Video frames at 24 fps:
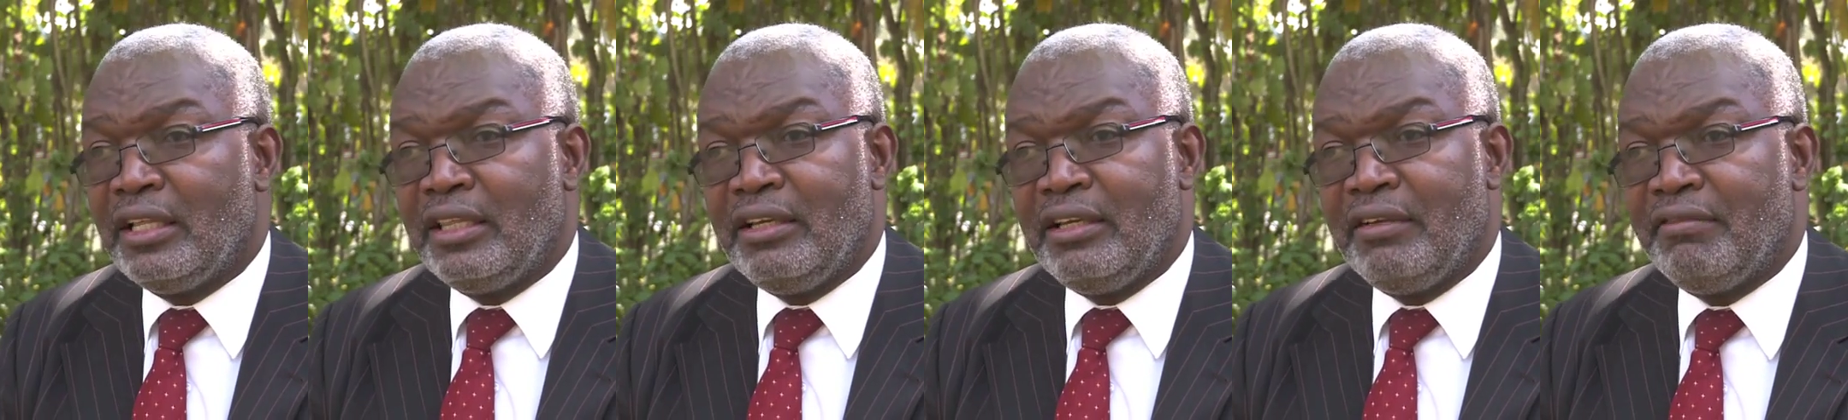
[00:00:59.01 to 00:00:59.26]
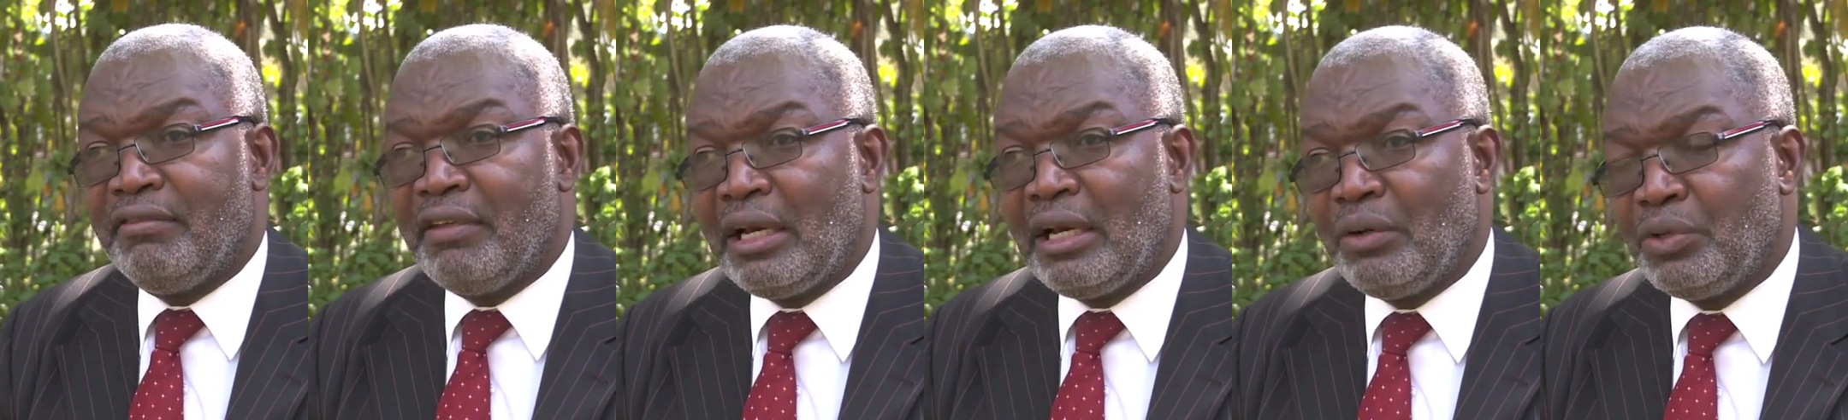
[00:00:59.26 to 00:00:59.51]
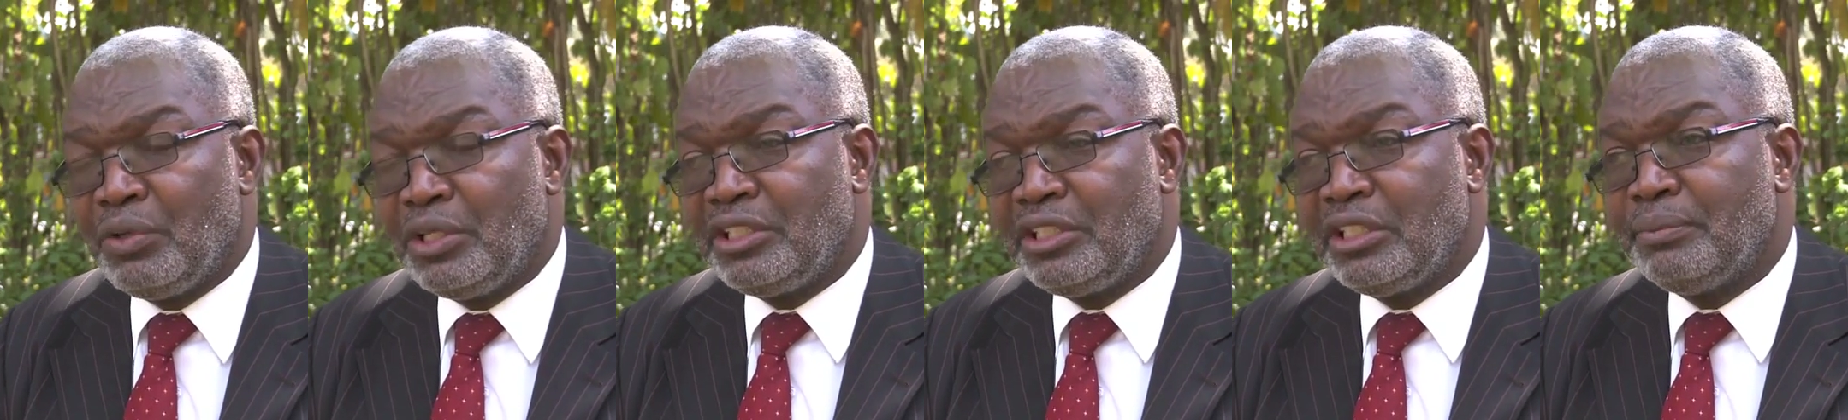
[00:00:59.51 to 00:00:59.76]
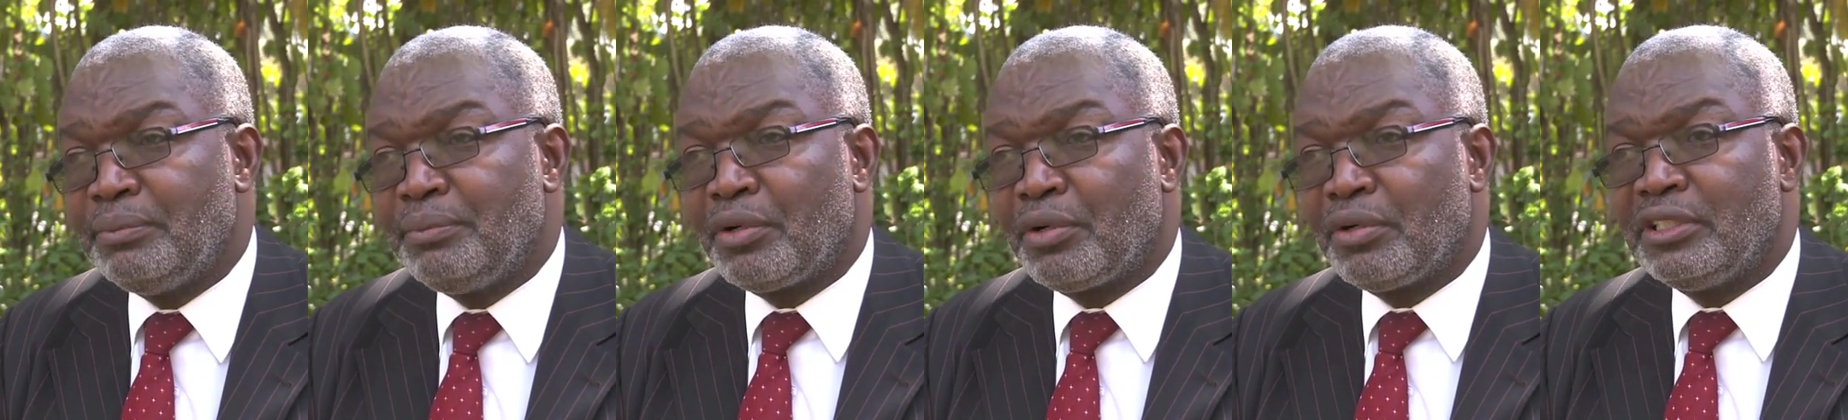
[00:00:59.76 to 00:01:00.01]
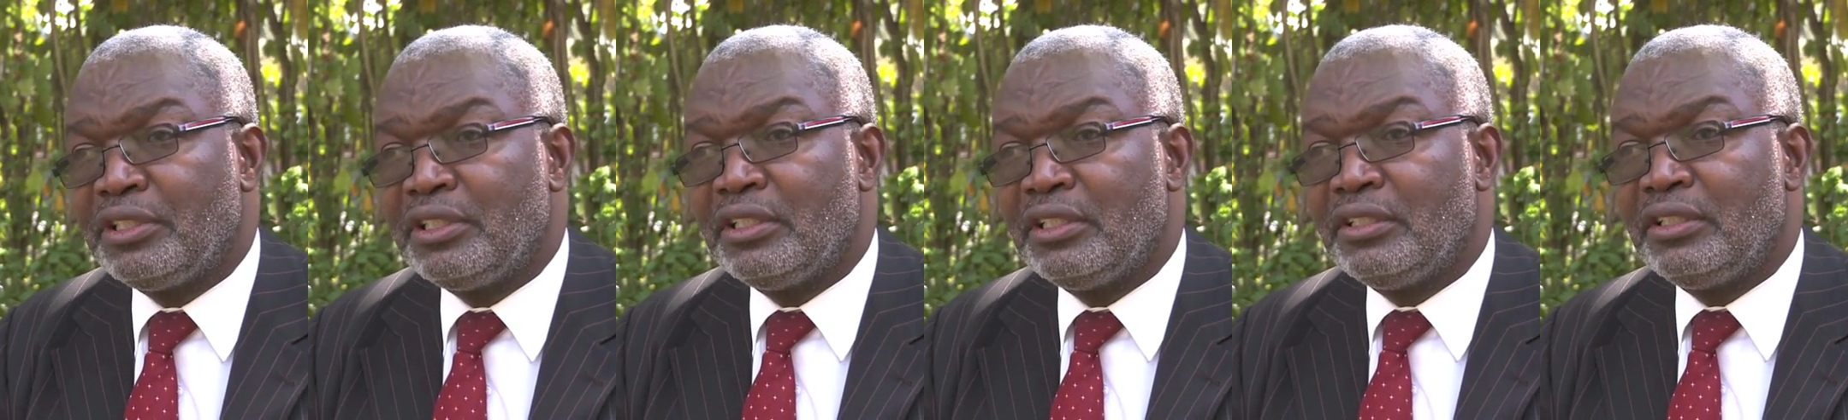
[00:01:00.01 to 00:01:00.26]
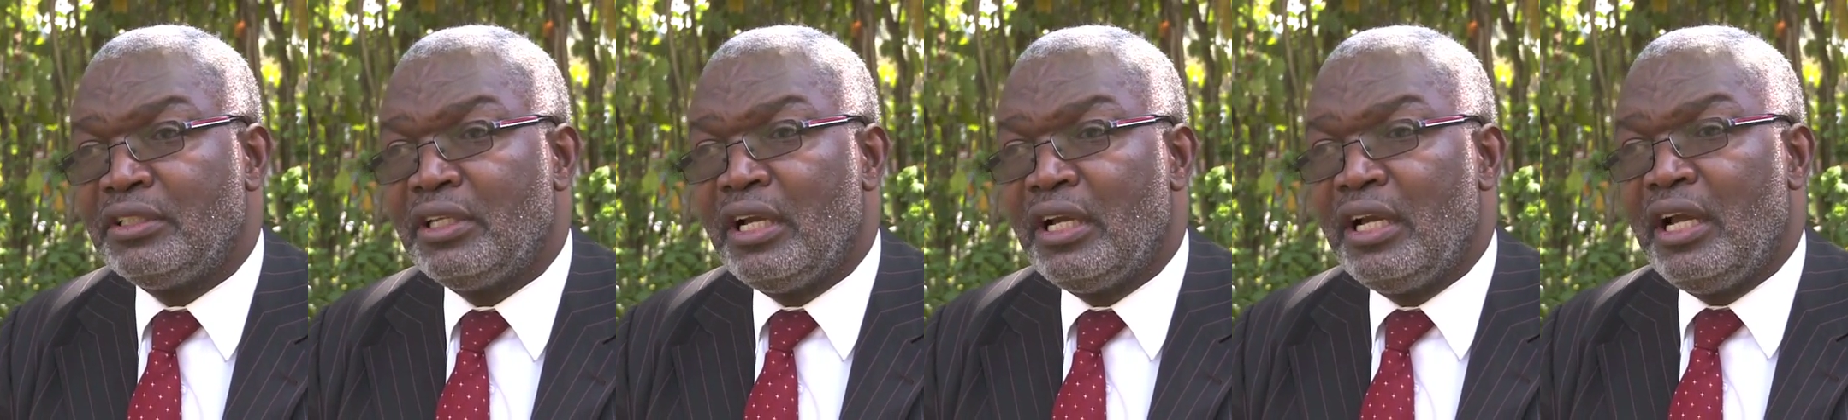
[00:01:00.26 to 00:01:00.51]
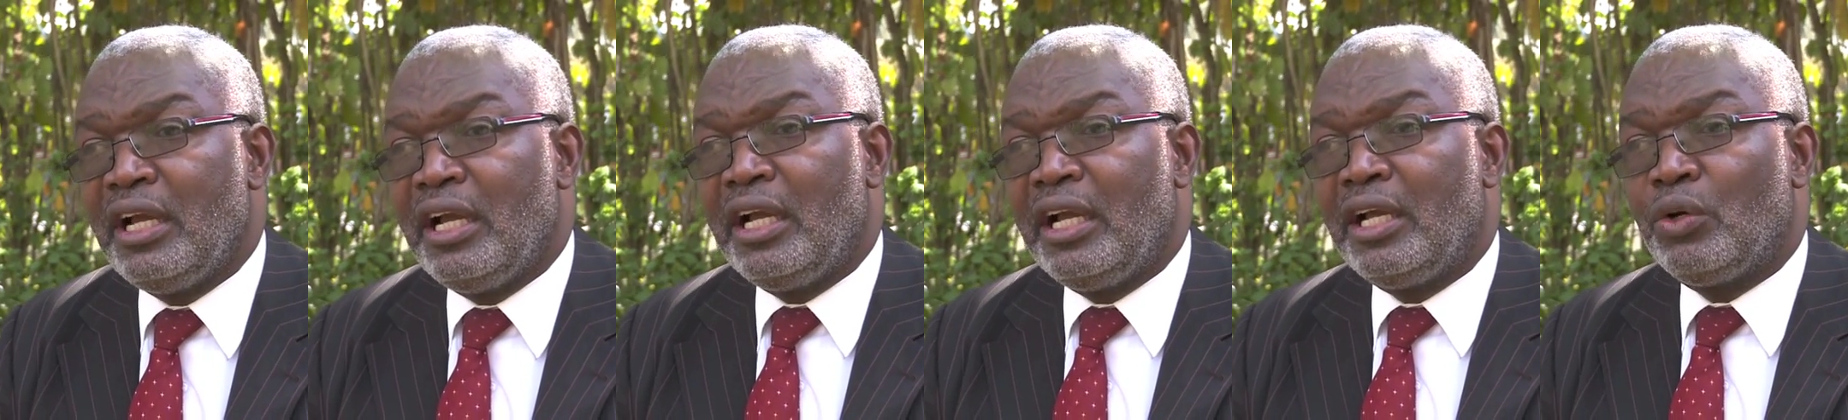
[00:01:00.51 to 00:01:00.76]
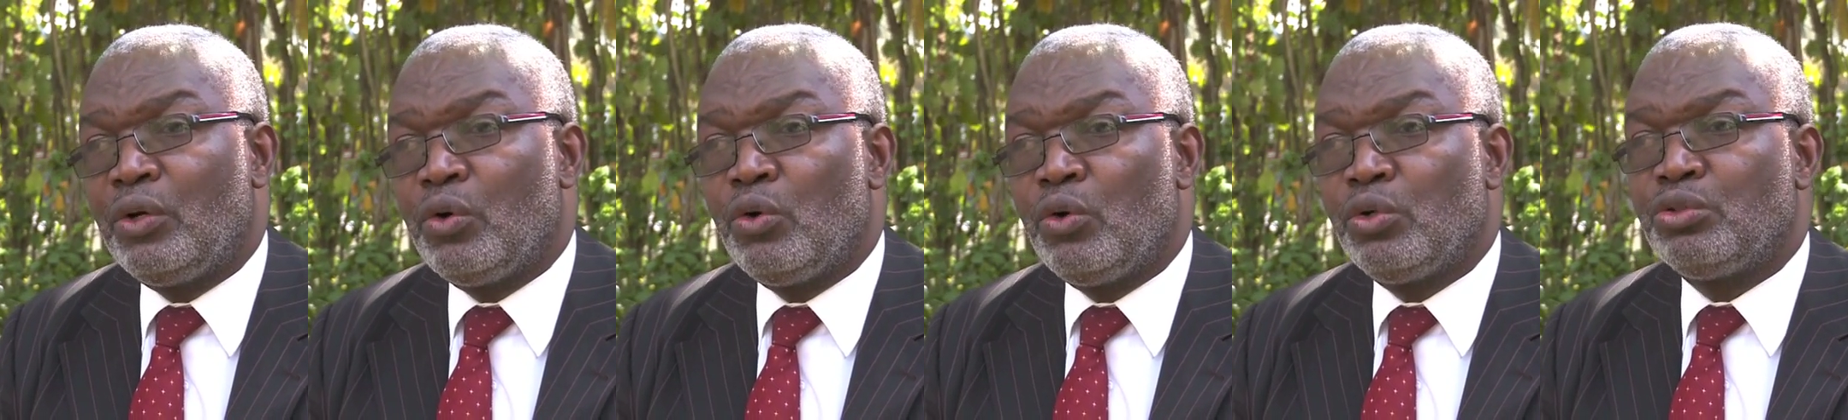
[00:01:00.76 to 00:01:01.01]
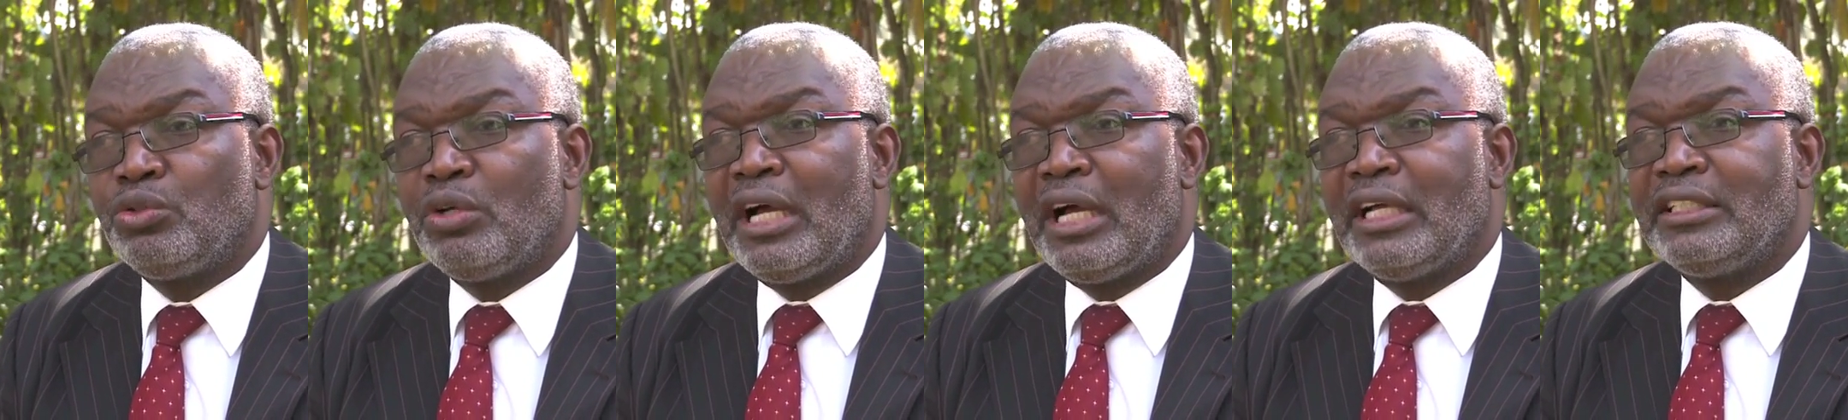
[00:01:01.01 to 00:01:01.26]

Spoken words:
the evaluation process, and also